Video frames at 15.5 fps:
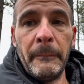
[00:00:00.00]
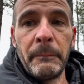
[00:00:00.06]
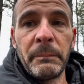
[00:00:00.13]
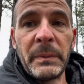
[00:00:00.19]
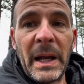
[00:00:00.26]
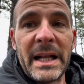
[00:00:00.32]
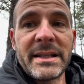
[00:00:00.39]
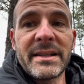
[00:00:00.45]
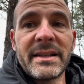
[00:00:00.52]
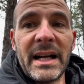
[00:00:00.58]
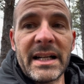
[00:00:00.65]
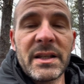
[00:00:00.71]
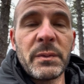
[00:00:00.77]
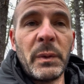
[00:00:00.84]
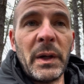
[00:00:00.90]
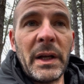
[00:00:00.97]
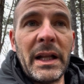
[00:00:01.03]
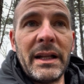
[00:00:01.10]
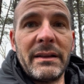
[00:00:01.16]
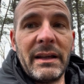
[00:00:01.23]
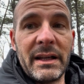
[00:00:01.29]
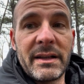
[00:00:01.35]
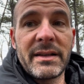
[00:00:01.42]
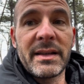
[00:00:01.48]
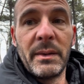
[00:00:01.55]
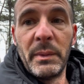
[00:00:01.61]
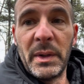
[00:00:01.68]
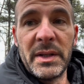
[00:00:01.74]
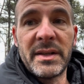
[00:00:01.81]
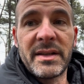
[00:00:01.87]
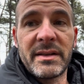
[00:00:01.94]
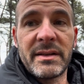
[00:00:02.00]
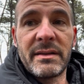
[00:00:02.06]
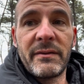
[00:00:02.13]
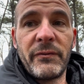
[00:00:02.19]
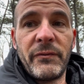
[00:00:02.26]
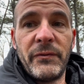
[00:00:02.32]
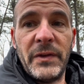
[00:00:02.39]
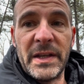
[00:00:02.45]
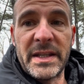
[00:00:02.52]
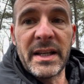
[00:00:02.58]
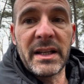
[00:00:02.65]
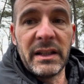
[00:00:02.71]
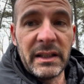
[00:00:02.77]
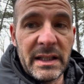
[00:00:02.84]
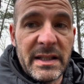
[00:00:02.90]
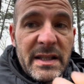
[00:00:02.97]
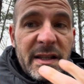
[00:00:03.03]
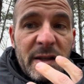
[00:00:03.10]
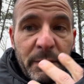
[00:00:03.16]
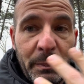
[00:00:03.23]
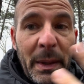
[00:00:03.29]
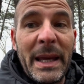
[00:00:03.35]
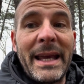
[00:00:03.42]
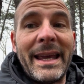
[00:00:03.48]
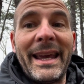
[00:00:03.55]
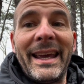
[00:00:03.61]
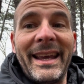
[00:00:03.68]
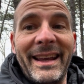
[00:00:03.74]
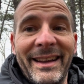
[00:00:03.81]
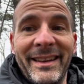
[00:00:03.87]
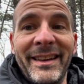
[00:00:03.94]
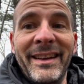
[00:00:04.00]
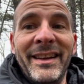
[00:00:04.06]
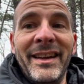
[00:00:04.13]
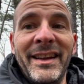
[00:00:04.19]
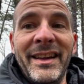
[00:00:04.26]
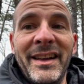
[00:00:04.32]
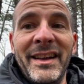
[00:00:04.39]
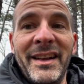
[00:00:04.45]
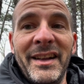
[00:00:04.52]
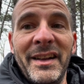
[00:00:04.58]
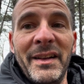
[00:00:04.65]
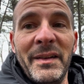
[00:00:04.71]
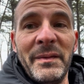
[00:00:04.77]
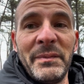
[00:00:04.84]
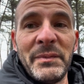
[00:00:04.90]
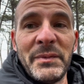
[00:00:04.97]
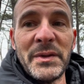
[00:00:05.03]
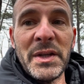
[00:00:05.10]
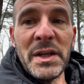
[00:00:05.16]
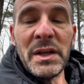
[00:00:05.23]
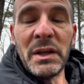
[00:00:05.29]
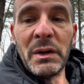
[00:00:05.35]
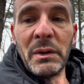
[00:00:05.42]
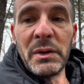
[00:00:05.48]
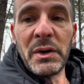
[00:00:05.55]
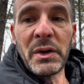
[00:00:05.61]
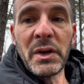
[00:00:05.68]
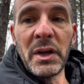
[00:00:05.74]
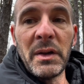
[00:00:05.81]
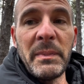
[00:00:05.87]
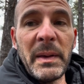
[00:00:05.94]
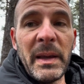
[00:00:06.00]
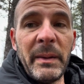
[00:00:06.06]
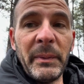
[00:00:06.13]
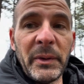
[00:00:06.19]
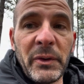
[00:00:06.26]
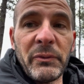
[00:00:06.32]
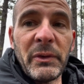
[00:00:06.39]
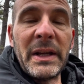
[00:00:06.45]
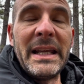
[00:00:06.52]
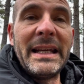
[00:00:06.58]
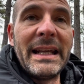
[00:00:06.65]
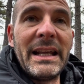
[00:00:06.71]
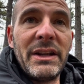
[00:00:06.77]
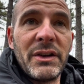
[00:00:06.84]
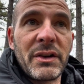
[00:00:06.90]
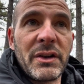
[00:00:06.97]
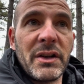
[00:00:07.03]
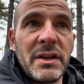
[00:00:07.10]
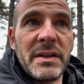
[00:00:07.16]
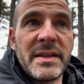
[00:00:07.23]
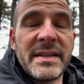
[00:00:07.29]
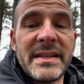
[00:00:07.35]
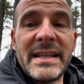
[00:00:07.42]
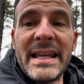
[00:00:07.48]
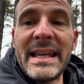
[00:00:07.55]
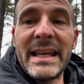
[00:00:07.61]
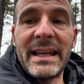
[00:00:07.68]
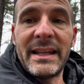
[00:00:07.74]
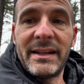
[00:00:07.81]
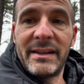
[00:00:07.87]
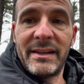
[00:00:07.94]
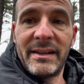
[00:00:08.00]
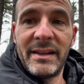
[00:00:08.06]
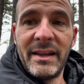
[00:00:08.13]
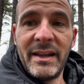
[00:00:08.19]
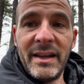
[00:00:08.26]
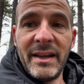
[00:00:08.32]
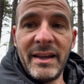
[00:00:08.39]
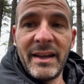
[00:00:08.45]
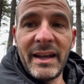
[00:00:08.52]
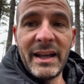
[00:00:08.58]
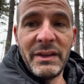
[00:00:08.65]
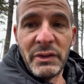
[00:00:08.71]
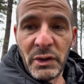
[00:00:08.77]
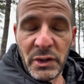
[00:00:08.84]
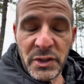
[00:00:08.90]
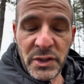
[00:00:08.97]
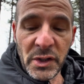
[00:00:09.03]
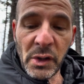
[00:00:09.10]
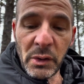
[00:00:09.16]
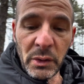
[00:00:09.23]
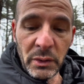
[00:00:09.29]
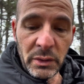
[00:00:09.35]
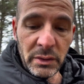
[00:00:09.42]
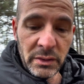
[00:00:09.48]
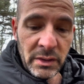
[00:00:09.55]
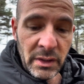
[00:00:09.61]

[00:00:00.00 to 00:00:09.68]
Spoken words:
That's what it, like, someone's physically speaking to you. You're going to be able to read it. You're going to see it in their soul.